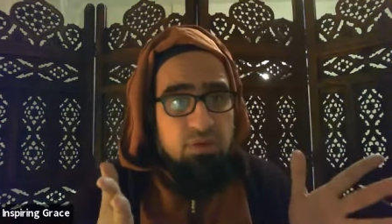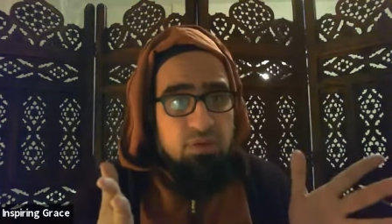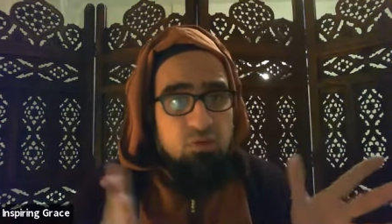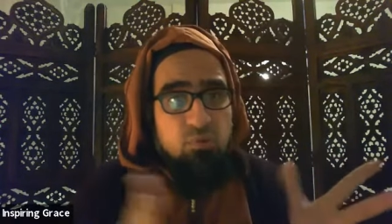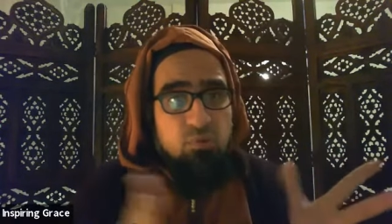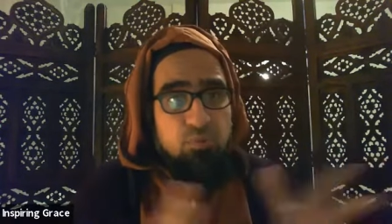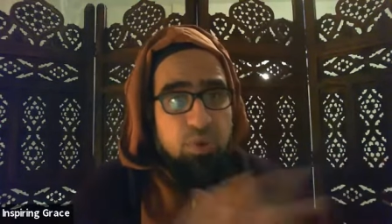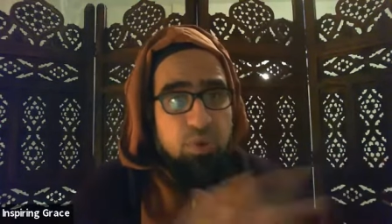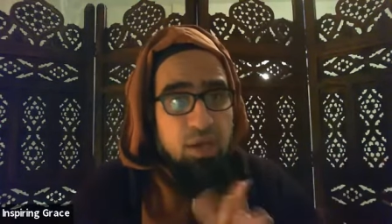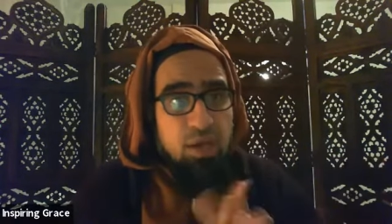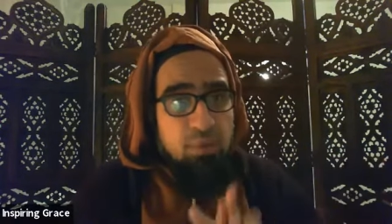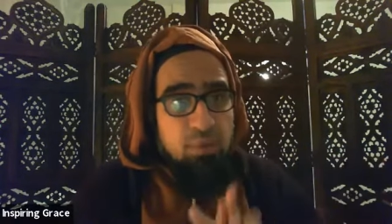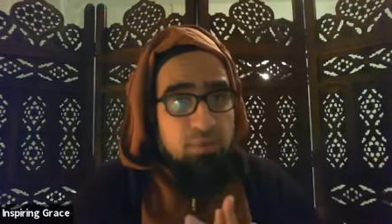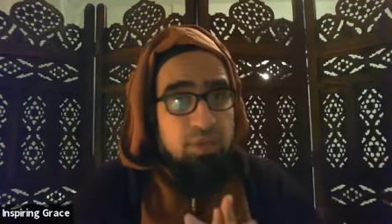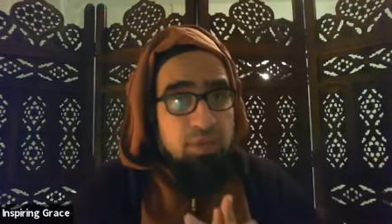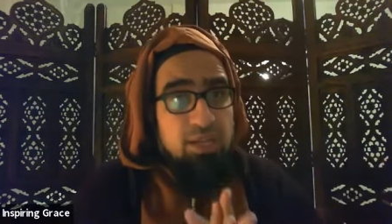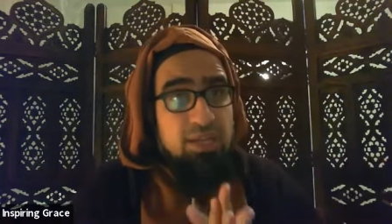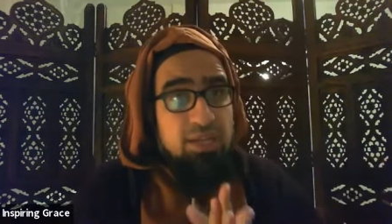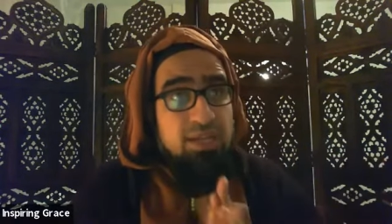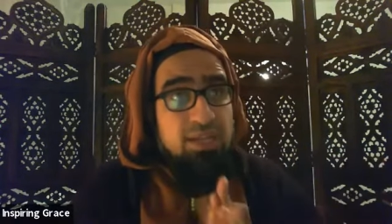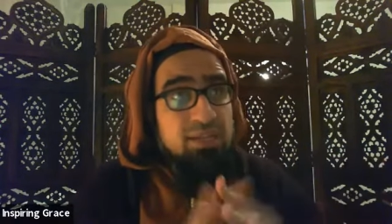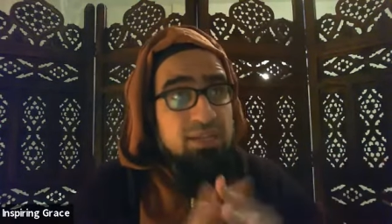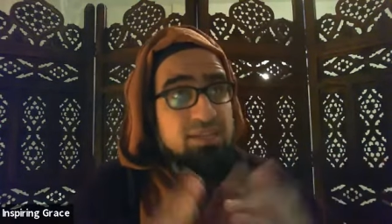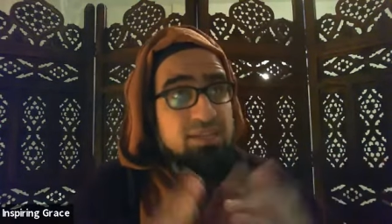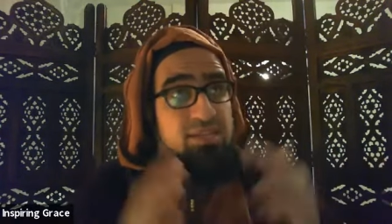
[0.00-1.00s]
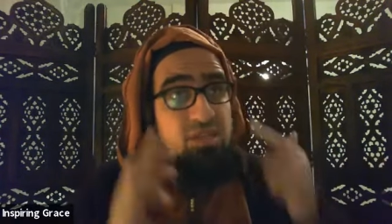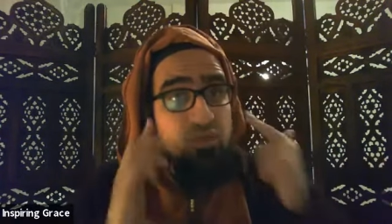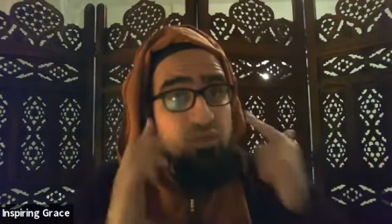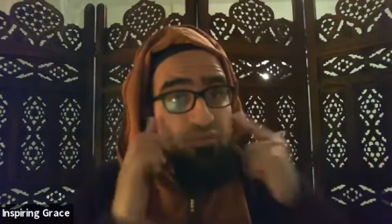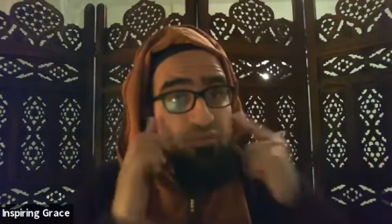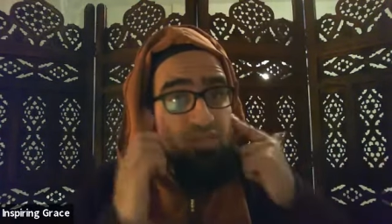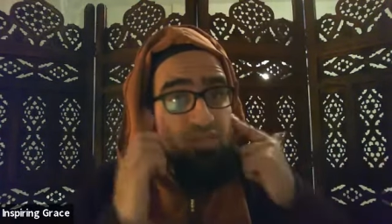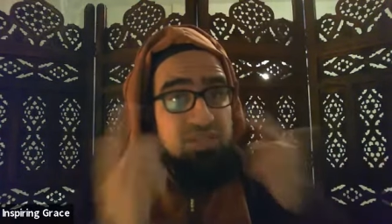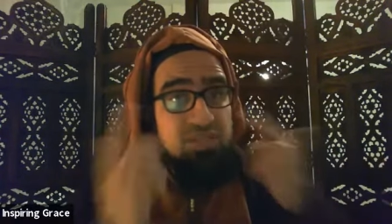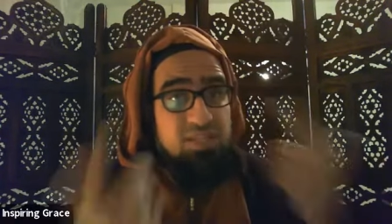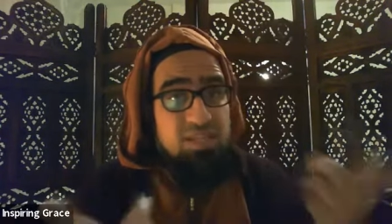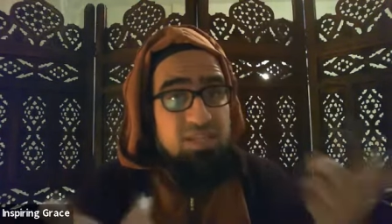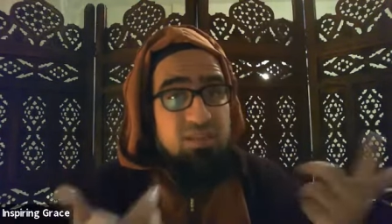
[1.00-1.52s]
You permanently, instead of
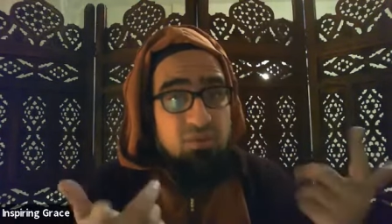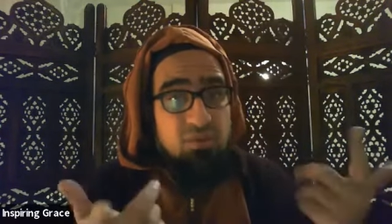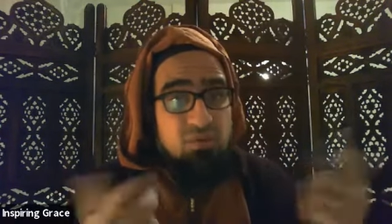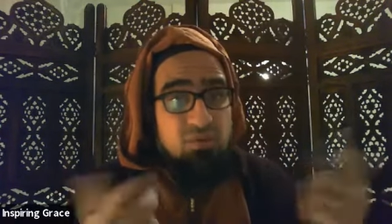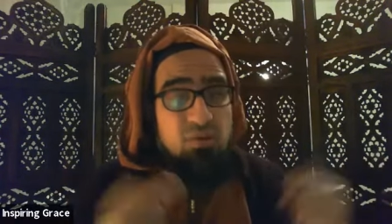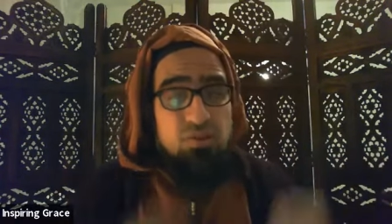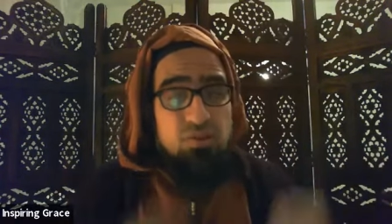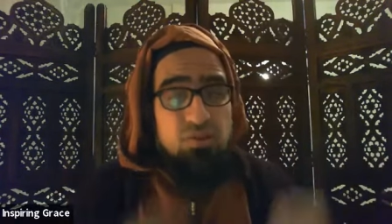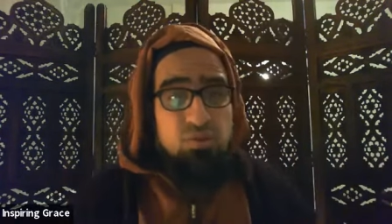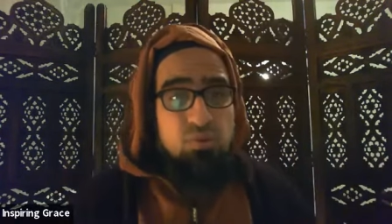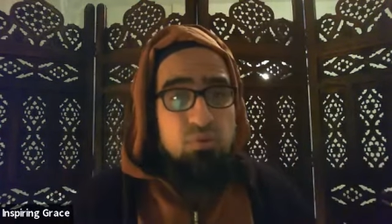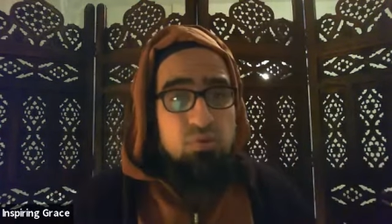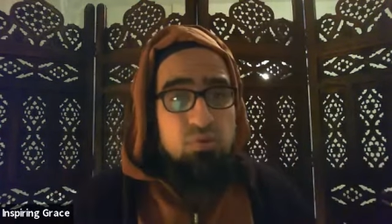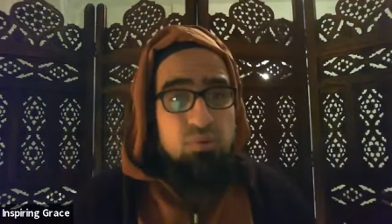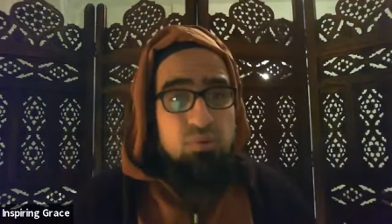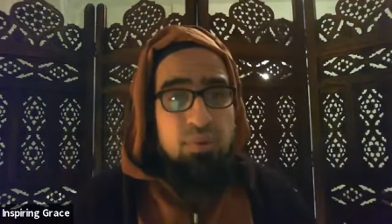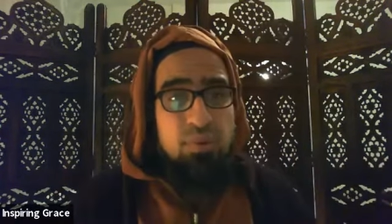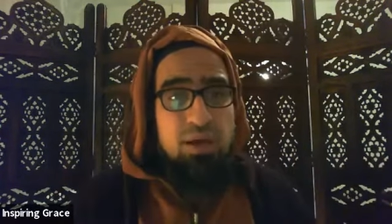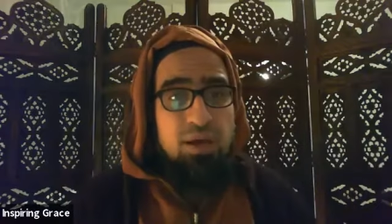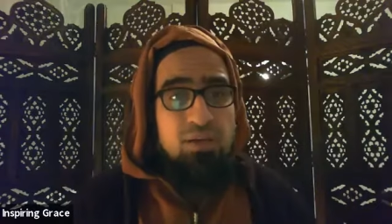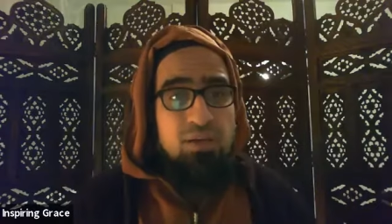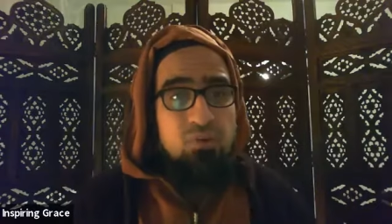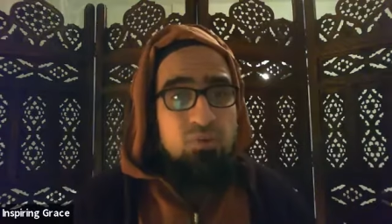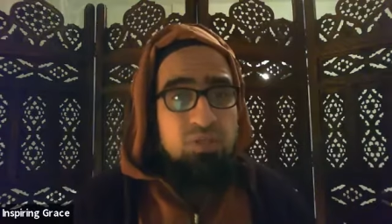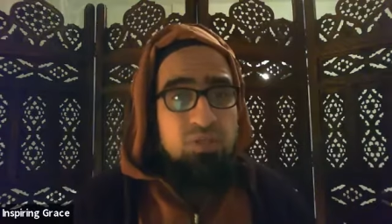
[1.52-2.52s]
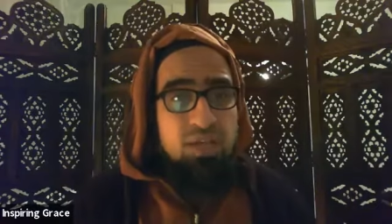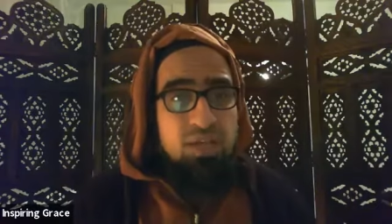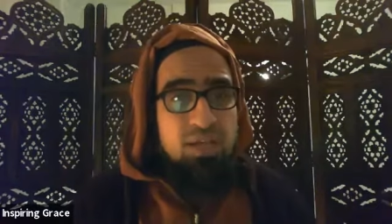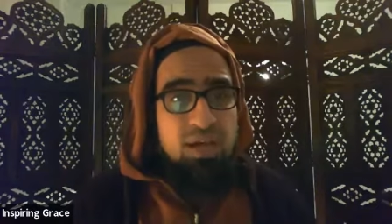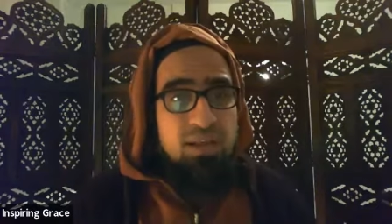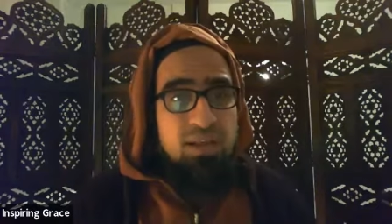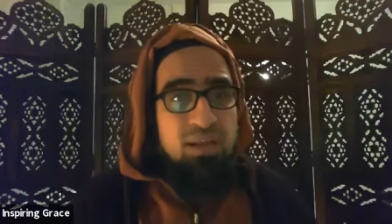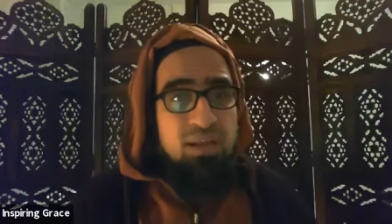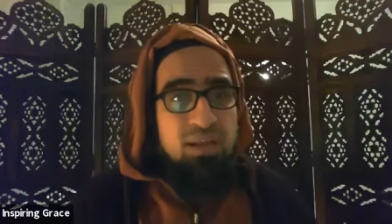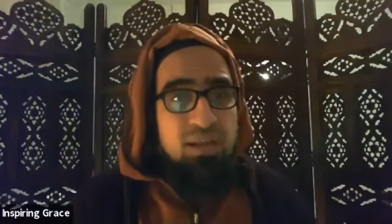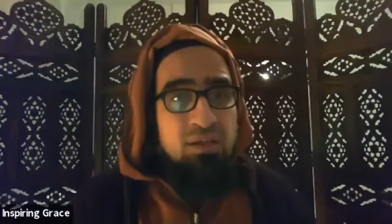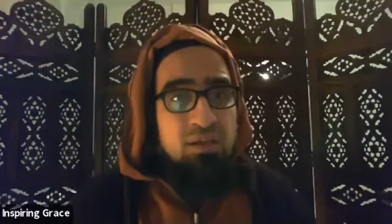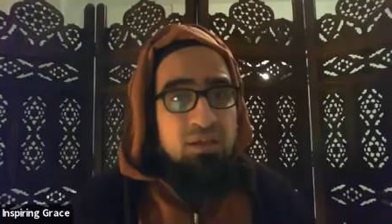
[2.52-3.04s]
seeing Allah subhanahu wa
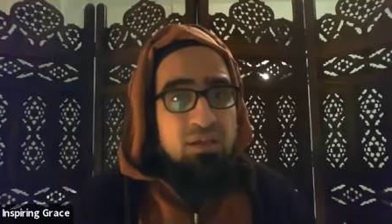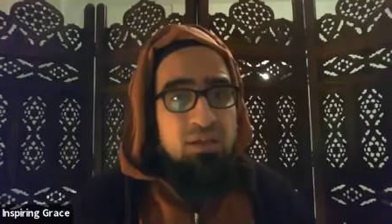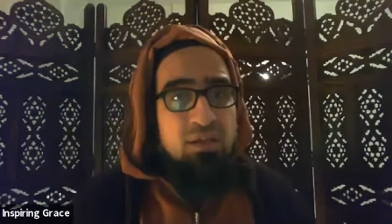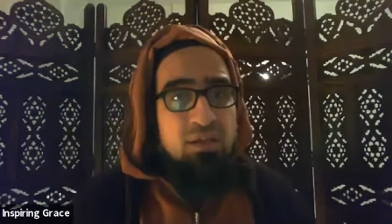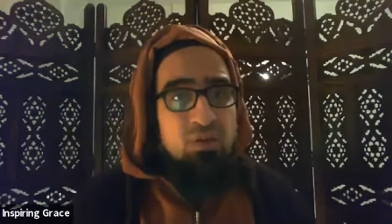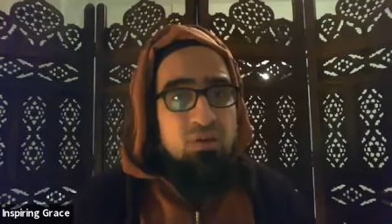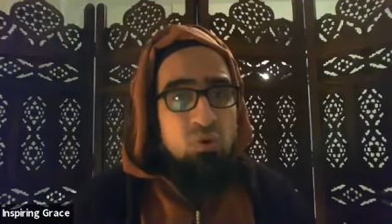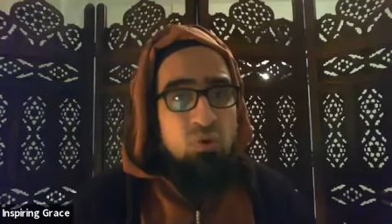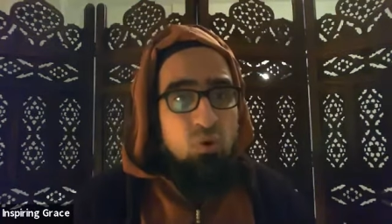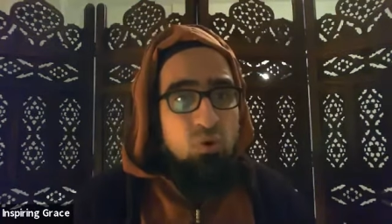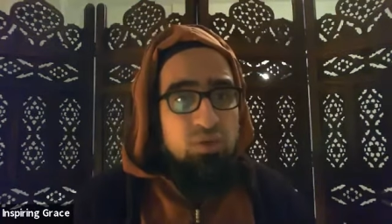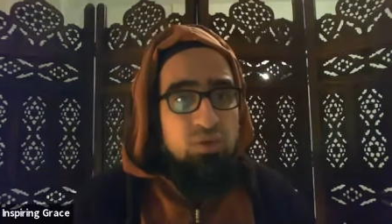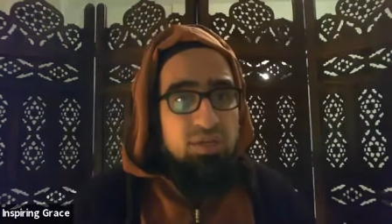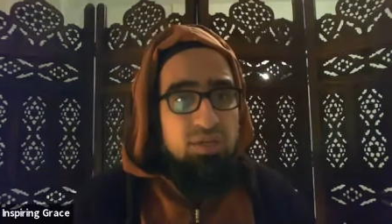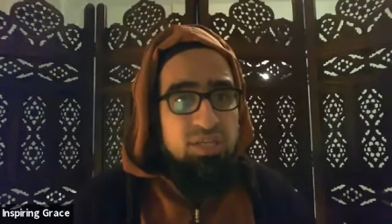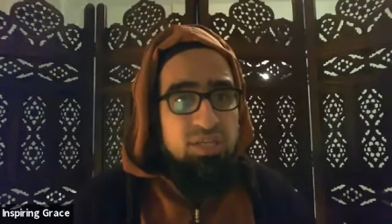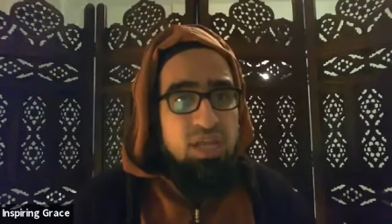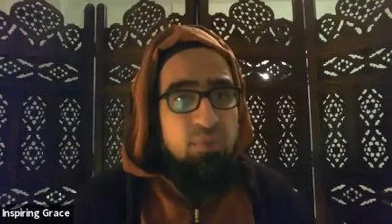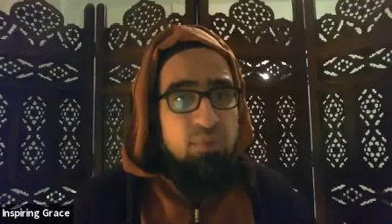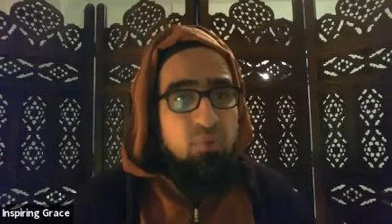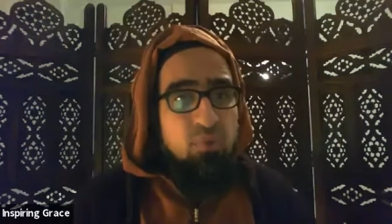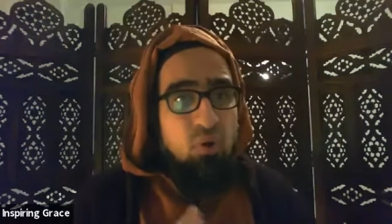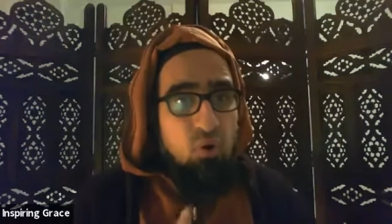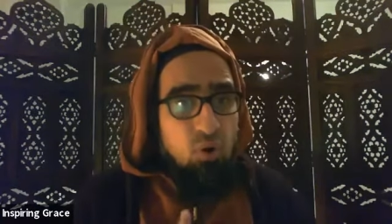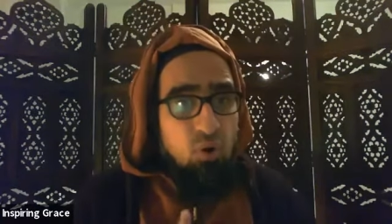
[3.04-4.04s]
ta'ala all the time.